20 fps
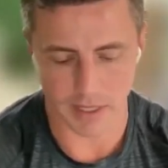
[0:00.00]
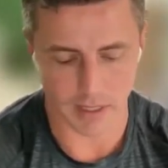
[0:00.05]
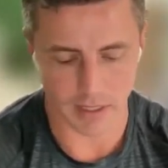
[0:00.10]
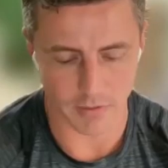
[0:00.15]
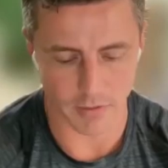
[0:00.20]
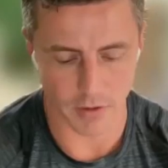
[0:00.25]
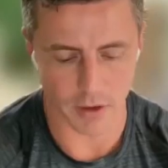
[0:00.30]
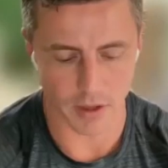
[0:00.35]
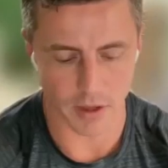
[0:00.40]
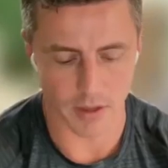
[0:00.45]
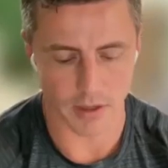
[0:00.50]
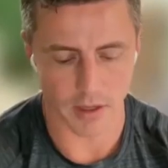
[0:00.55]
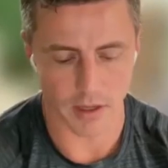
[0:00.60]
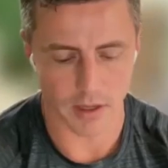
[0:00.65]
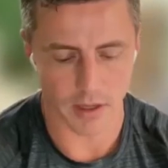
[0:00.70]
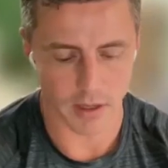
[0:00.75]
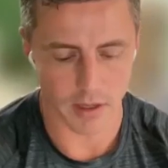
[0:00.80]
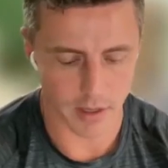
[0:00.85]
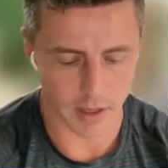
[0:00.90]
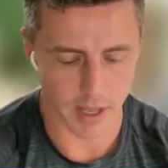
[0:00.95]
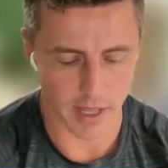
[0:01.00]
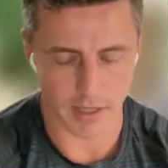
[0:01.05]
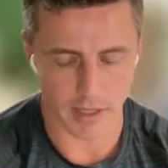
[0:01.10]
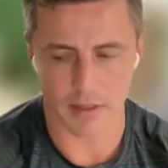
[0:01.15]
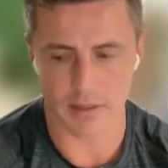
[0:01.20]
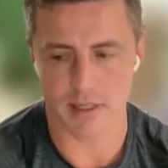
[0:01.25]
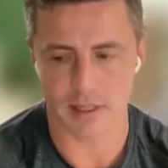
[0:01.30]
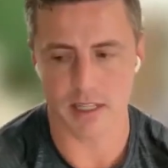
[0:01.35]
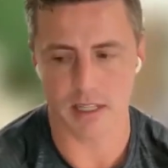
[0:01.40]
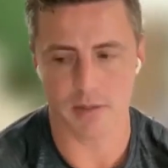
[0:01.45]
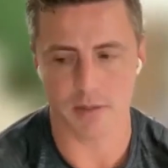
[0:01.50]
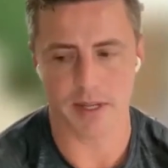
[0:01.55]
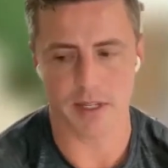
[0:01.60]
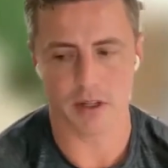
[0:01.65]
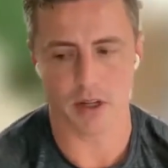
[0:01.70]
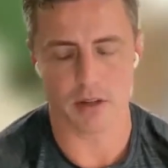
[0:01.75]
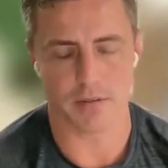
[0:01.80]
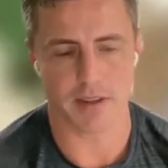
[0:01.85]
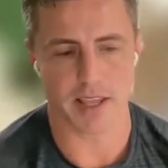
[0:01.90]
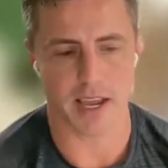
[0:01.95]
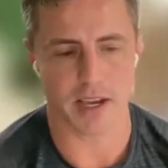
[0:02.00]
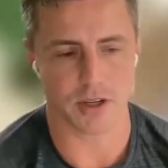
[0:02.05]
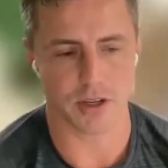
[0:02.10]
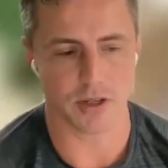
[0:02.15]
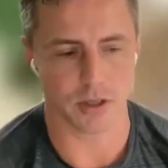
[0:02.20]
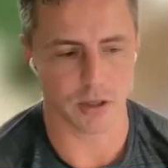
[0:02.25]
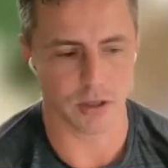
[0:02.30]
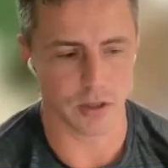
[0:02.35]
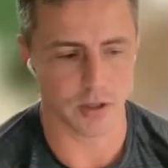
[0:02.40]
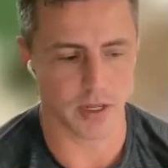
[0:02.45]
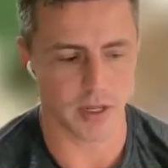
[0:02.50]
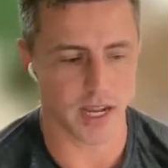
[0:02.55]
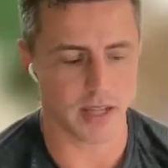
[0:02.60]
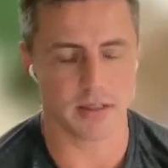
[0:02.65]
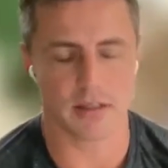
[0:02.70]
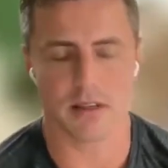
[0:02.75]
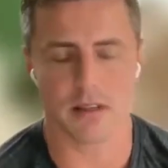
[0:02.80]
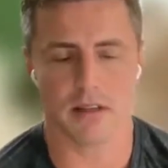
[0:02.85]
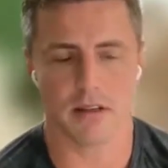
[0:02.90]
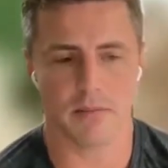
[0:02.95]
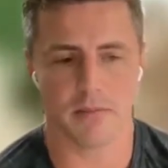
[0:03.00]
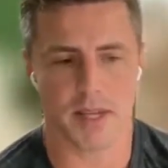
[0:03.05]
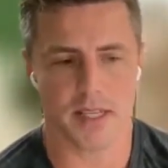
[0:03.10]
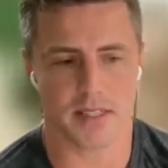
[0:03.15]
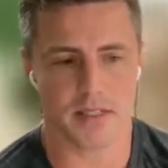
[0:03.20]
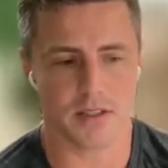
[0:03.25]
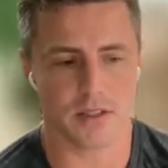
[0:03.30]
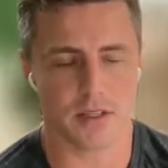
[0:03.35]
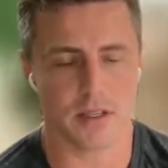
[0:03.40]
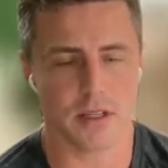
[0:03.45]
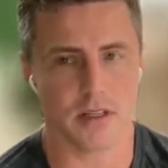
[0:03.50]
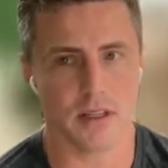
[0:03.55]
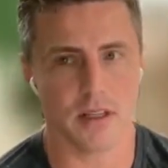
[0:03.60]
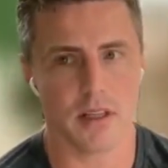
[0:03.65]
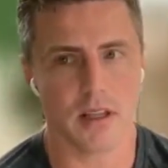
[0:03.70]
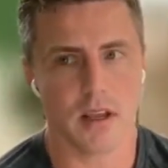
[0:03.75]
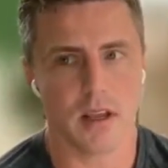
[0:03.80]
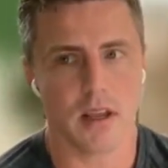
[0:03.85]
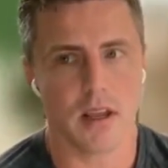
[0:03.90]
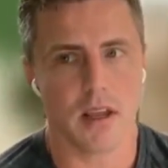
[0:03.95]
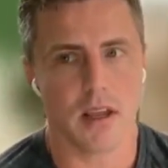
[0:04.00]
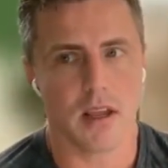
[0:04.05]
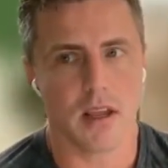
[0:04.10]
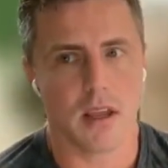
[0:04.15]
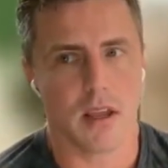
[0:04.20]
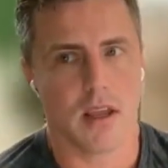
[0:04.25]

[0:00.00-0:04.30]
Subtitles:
on Monday the 3rd, and it sends me a notification on doing that to message Dylan.